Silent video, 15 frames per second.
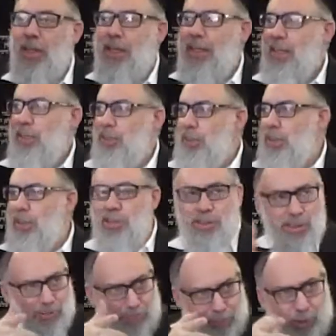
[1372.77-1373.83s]
here's
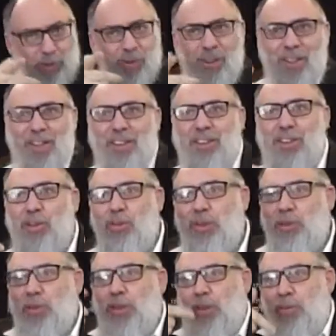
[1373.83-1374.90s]
it. So
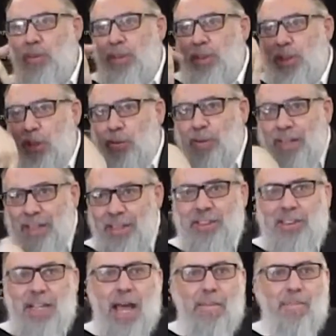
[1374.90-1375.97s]
when the Torah hits
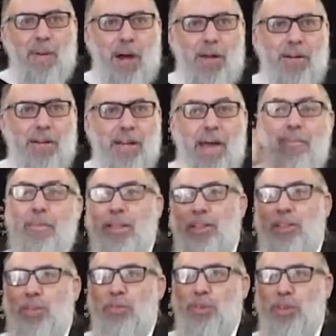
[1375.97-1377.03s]
that button, that
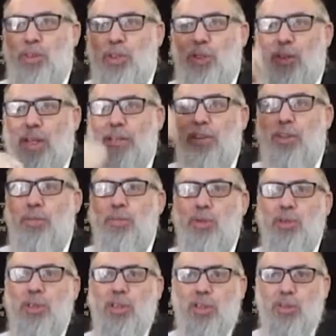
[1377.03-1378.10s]
means you've internalized it. The
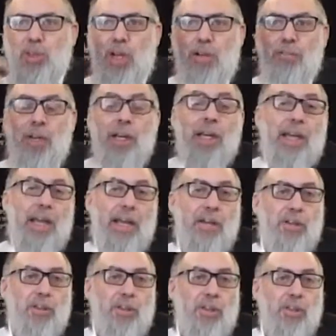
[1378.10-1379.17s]
music goes off,
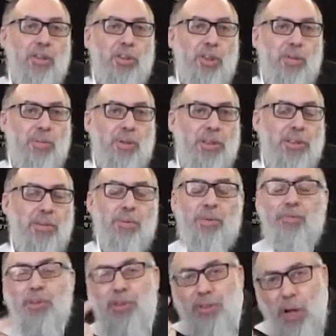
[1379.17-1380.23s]
and you're shining boy zimmer.
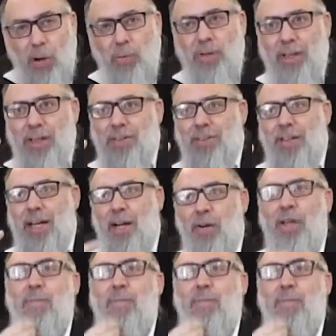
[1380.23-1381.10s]
If you don't hit that, okay,